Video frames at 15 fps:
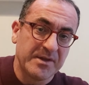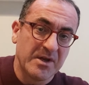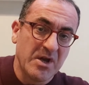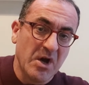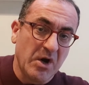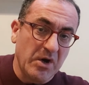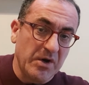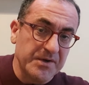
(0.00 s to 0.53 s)

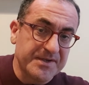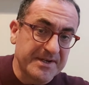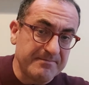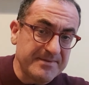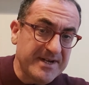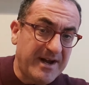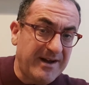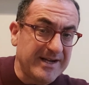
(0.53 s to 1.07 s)
Or
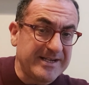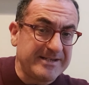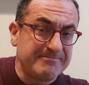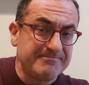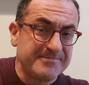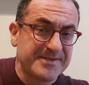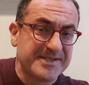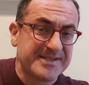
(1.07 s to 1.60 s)

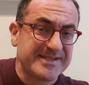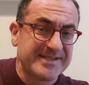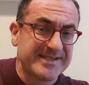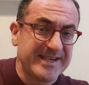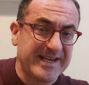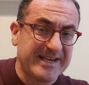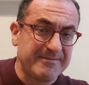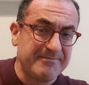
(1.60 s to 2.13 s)
sometimes
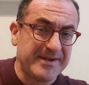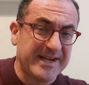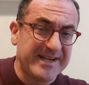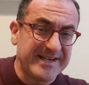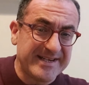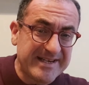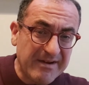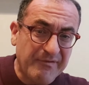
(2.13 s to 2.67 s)
it can be
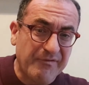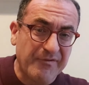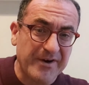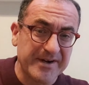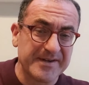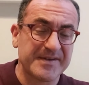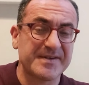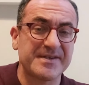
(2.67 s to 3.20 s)

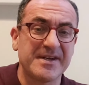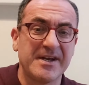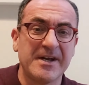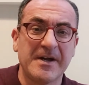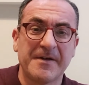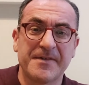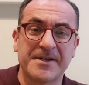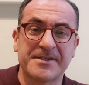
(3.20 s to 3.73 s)
indifference
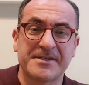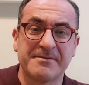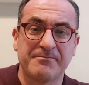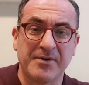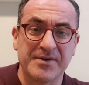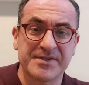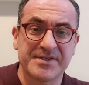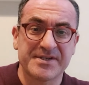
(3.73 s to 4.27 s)
that's the
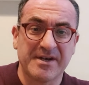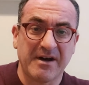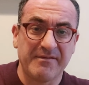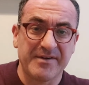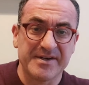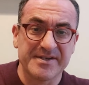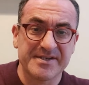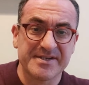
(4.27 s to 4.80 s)
boss of
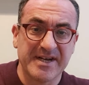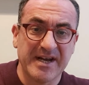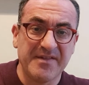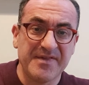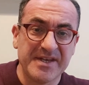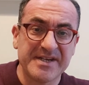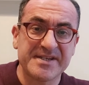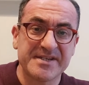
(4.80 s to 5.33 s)
us
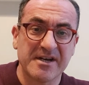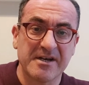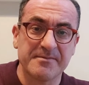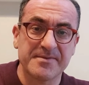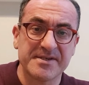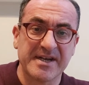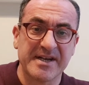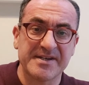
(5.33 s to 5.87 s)
in these
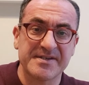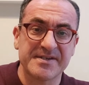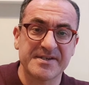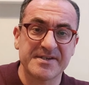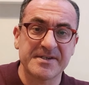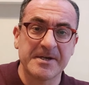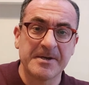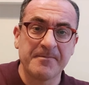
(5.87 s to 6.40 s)

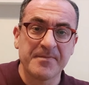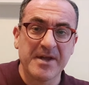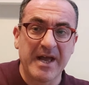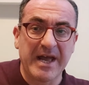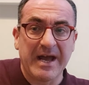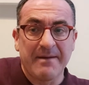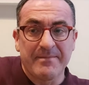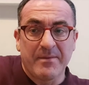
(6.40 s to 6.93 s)
circumstances.
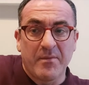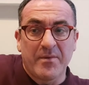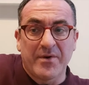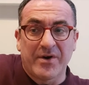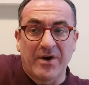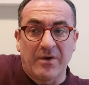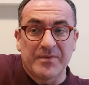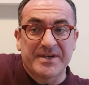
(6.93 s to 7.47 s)
We
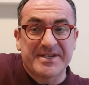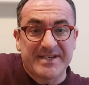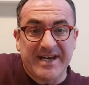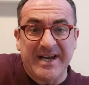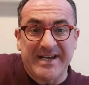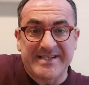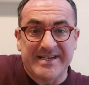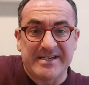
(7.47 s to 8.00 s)
won't always
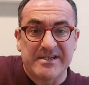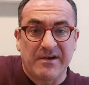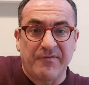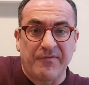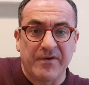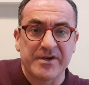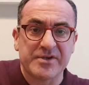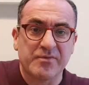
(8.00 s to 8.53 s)
say it's
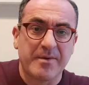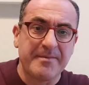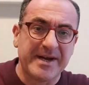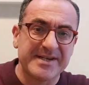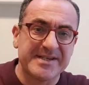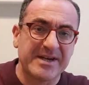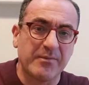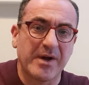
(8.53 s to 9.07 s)
indifference. We
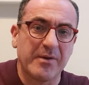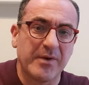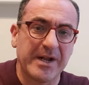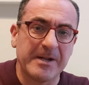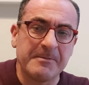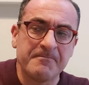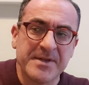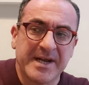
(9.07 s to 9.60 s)
might say,
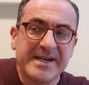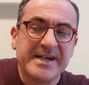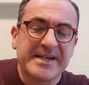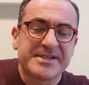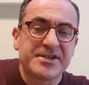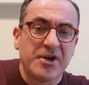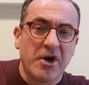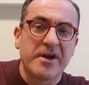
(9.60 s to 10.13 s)
well,
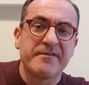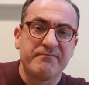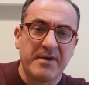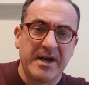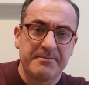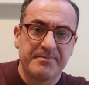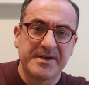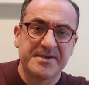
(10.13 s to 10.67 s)
it's none of
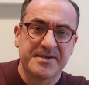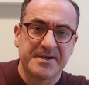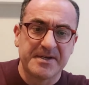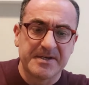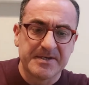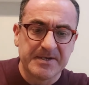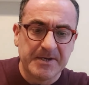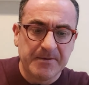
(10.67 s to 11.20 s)
my
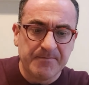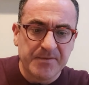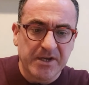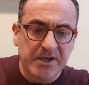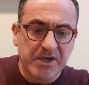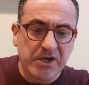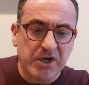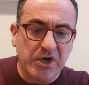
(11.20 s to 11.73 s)
business.
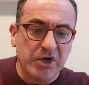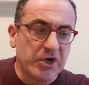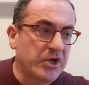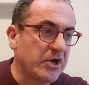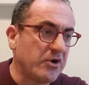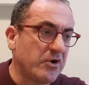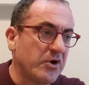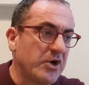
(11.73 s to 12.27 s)

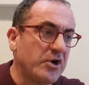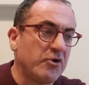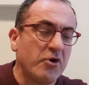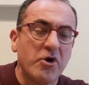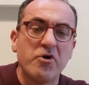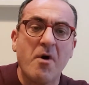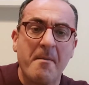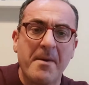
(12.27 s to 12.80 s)

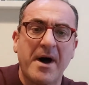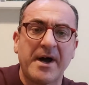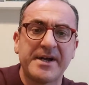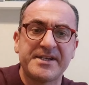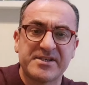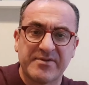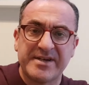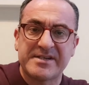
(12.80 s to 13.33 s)
Who am I
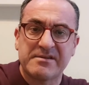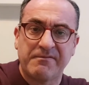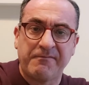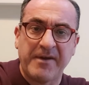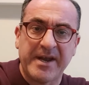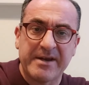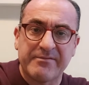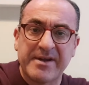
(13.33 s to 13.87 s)
to
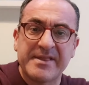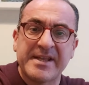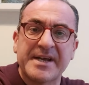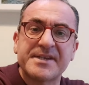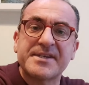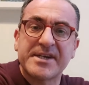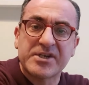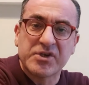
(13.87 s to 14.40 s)
interfere in
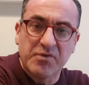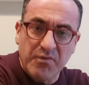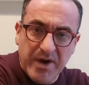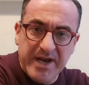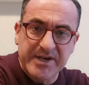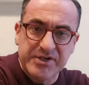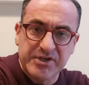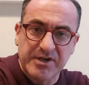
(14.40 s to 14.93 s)
that
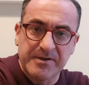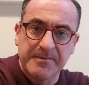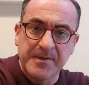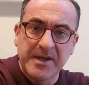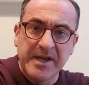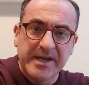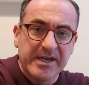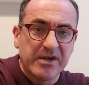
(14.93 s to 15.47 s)
situation?
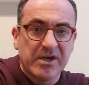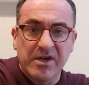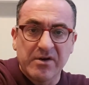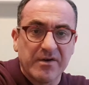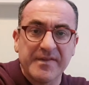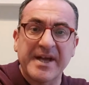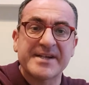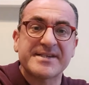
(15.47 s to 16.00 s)

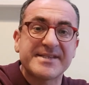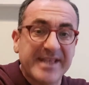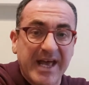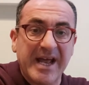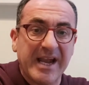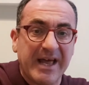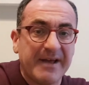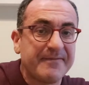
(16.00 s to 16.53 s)
That's
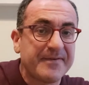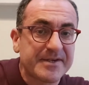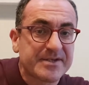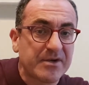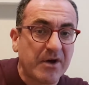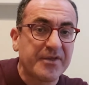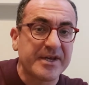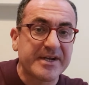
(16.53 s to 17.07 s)
their life. It's
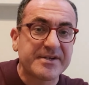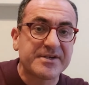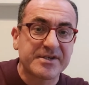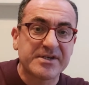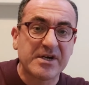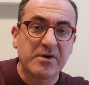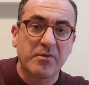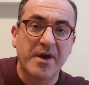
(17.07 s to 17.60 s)
nothing to
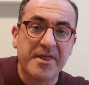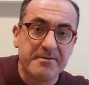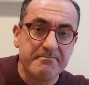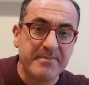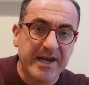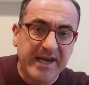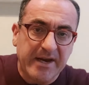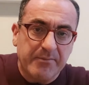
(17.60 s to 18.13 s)
do with me.